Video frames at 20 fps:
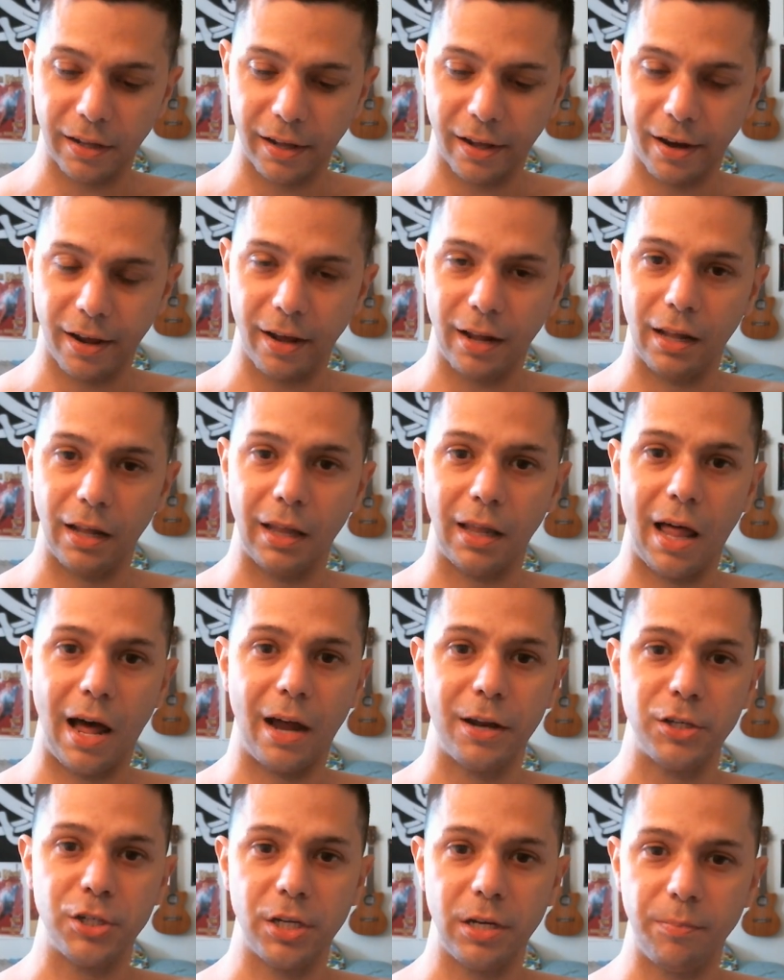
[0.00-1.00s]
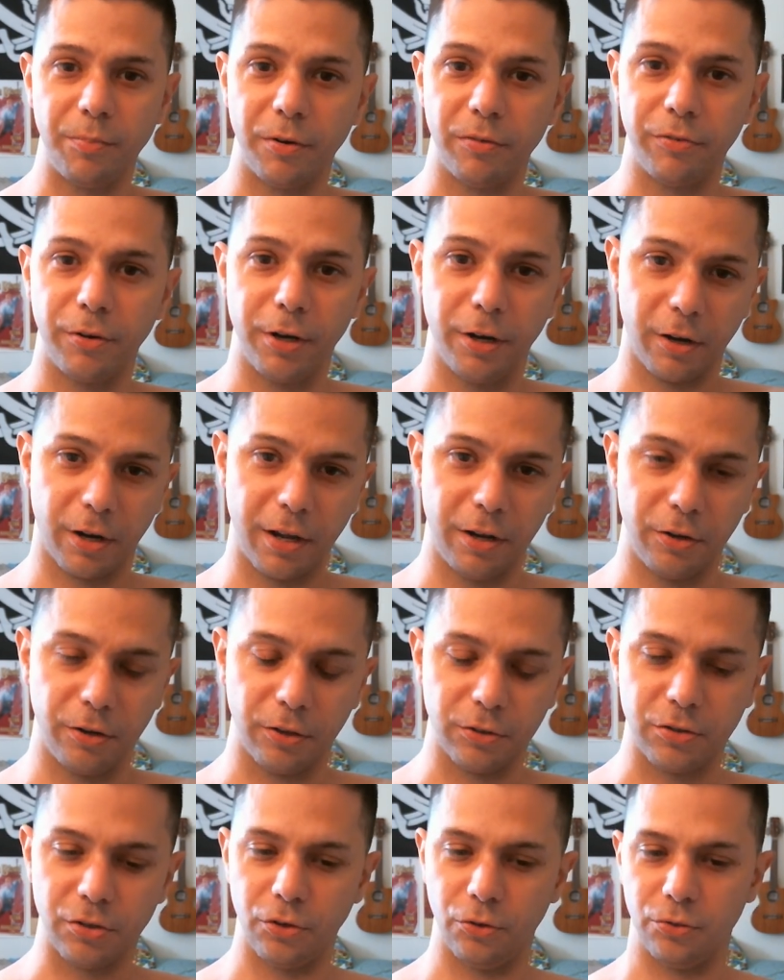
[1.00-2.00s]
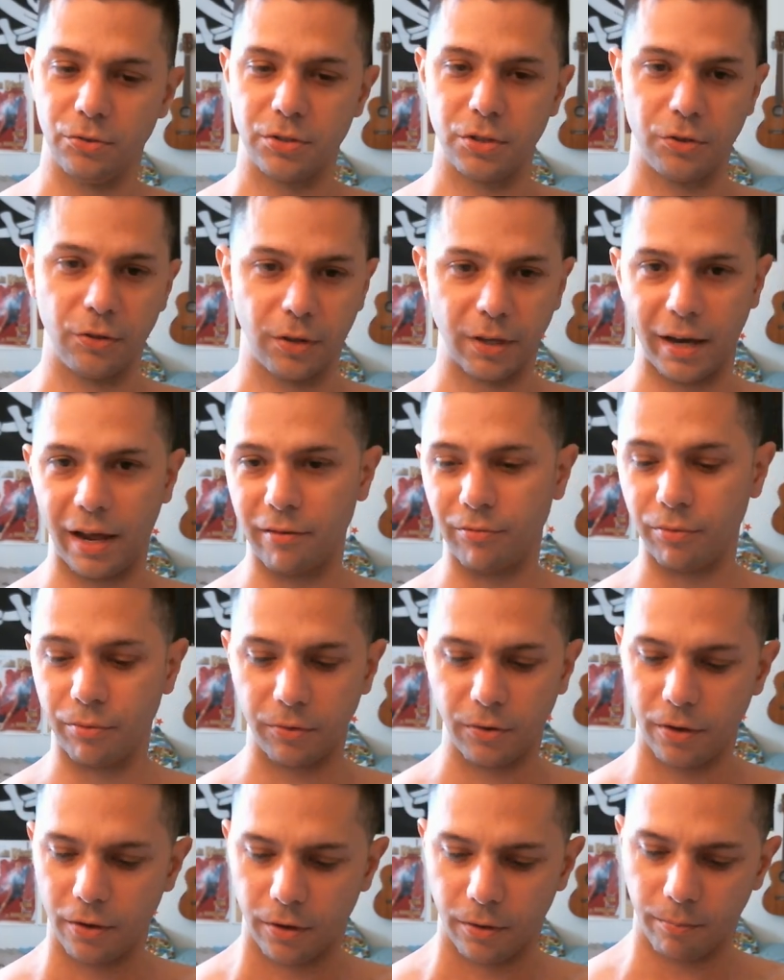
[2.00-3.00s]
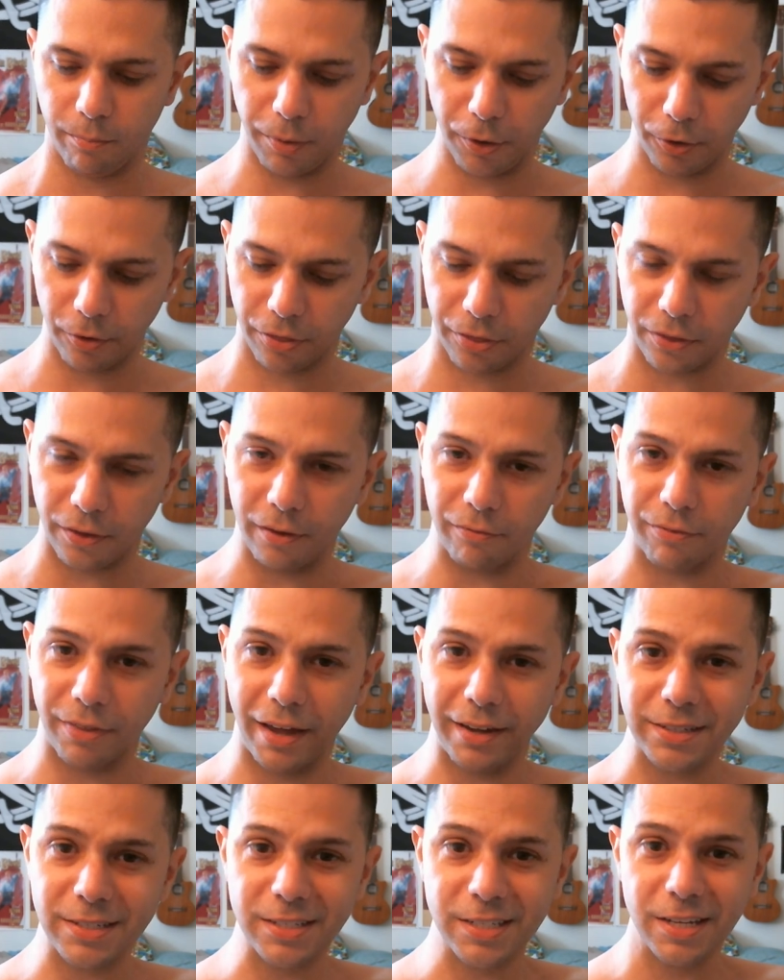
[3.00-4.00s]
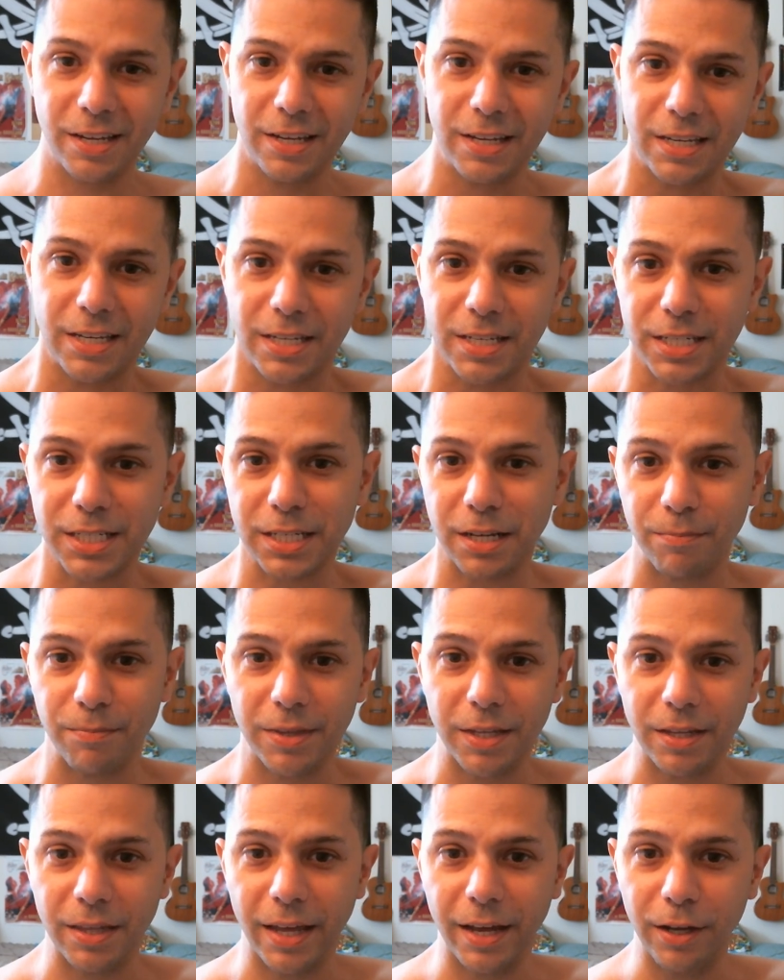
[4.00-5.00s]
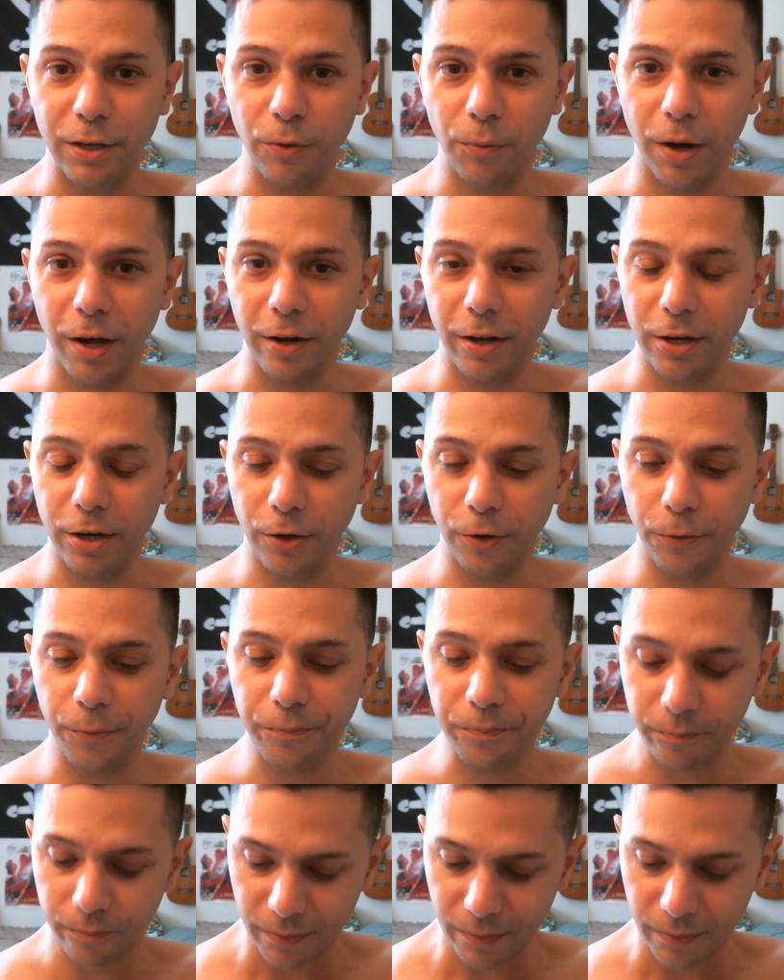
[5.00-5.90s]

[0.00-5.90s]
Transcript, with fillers: get it a lot cheaper for your Kindle too. So you can have both if that's something that you want to do.